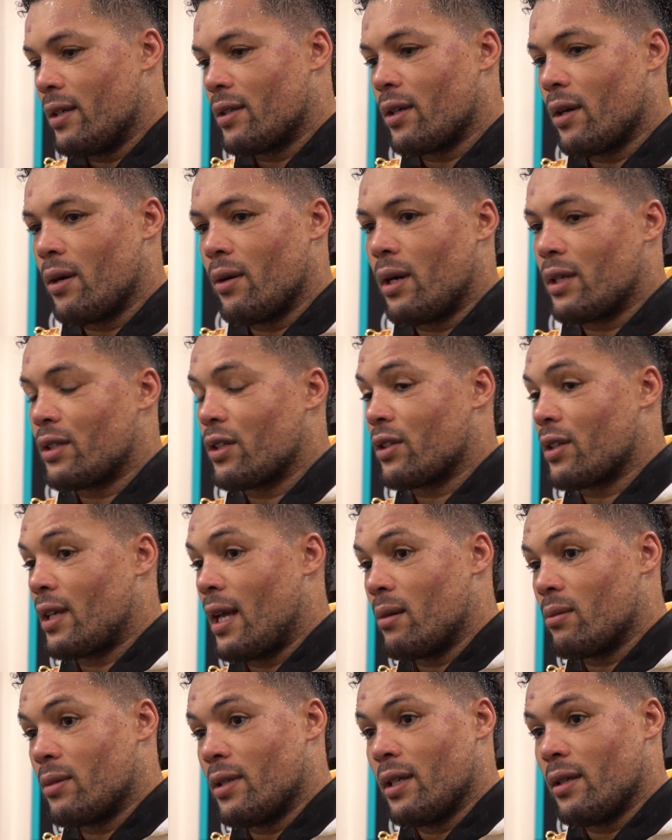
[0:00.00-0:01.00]
So I just
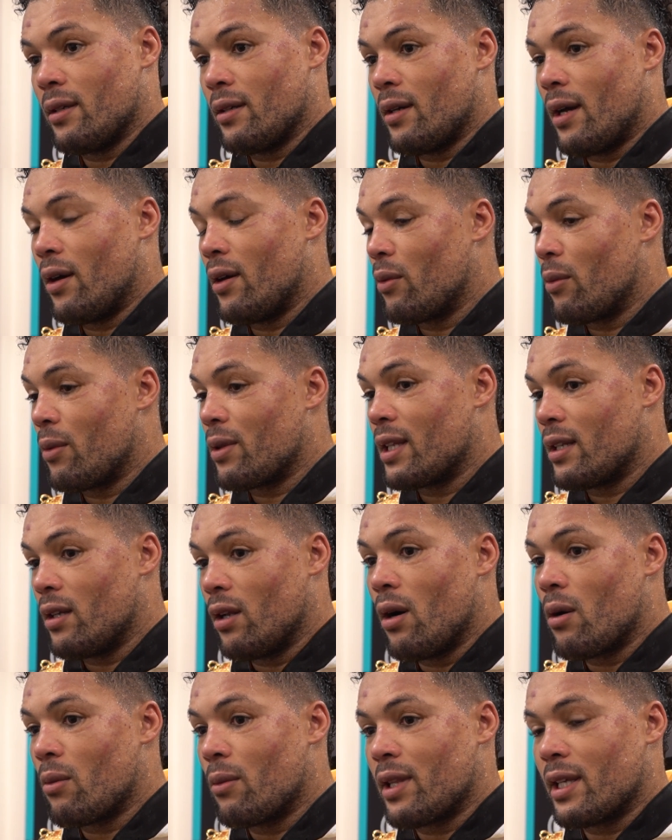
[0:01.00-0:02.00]
kept it with it
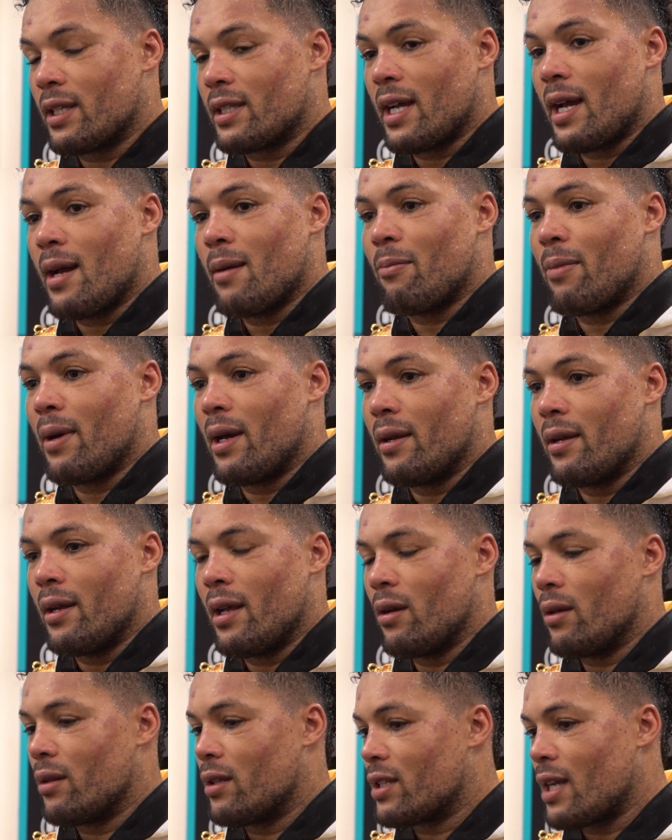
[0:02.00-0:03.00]
long with the jab, and
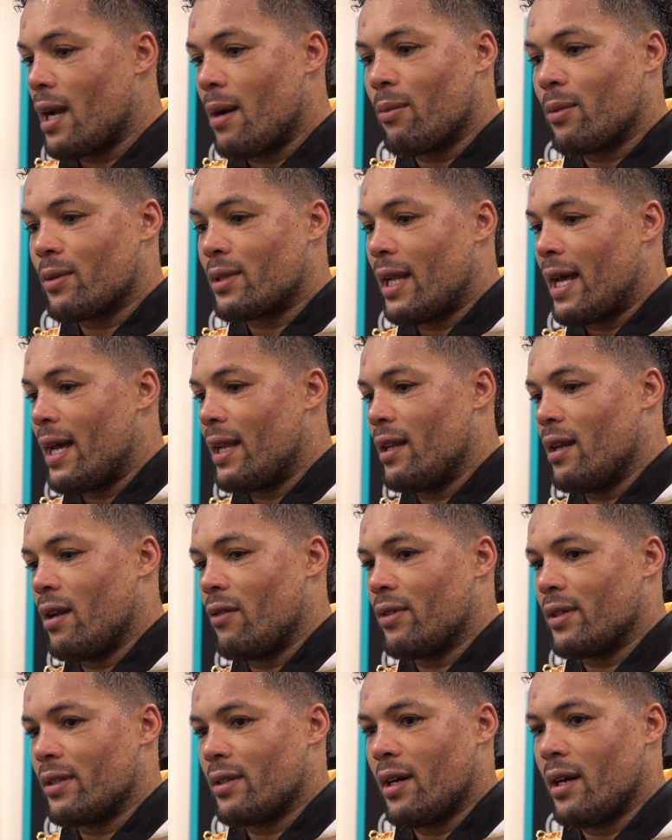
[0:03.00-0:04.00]
the jab was landing
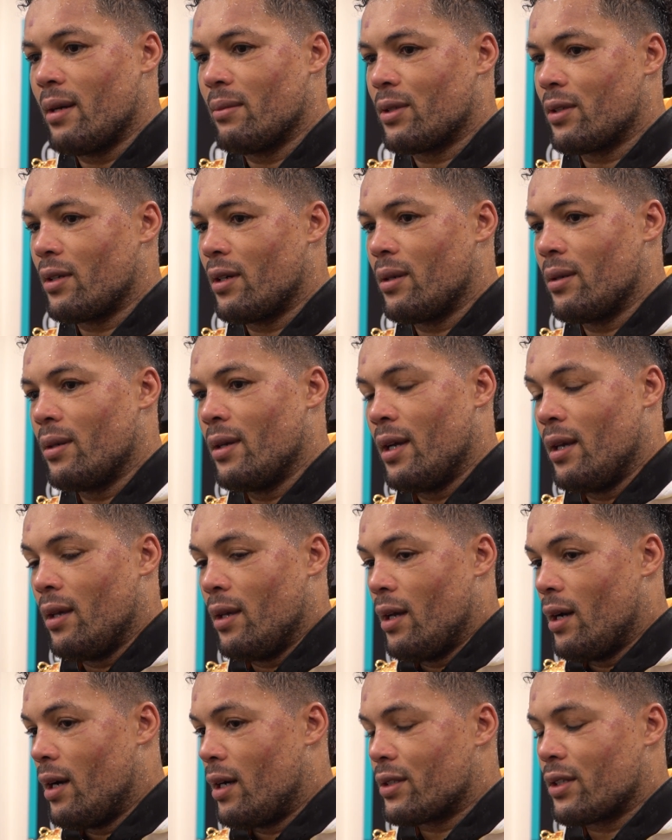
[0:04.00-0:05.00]
every time. So
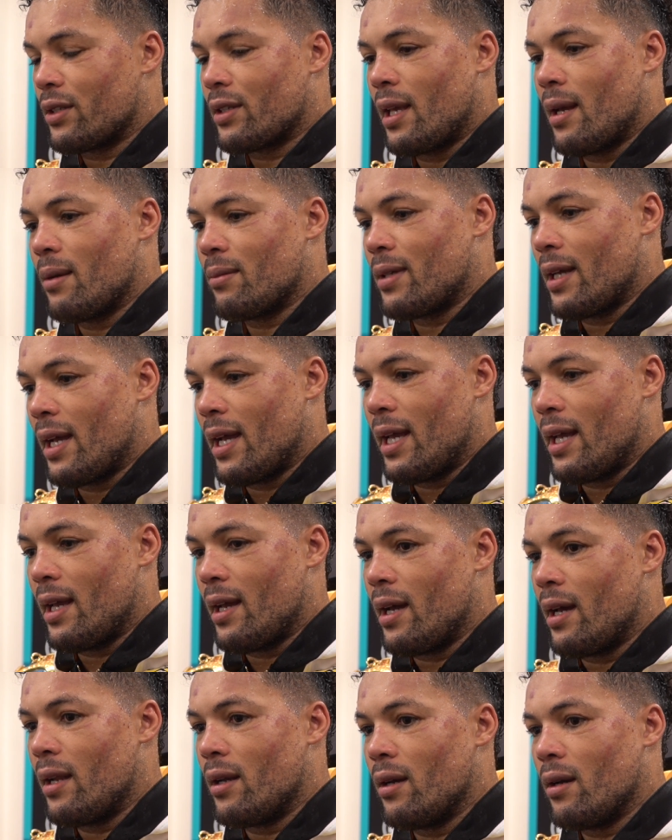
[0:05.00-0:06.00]
I just kept at it
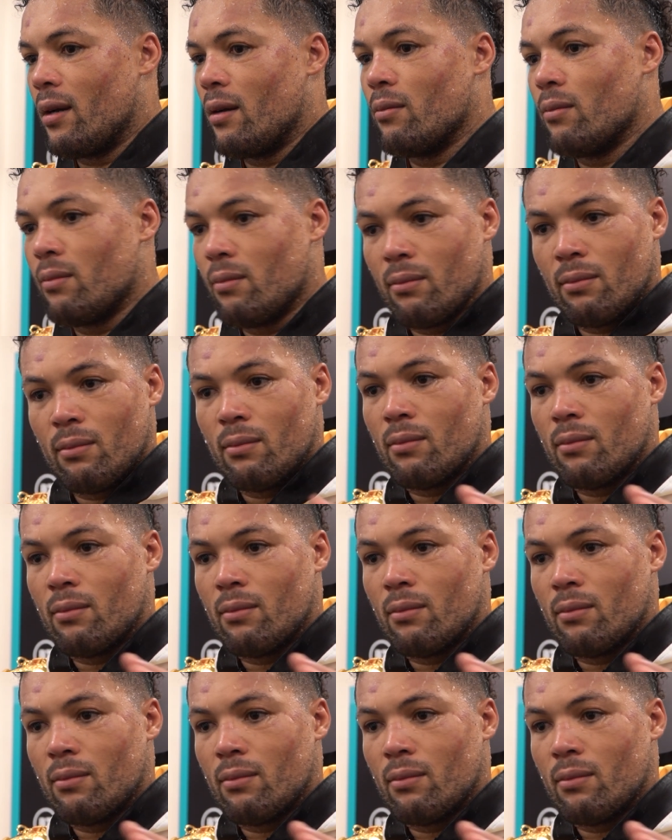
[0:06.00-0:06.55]
and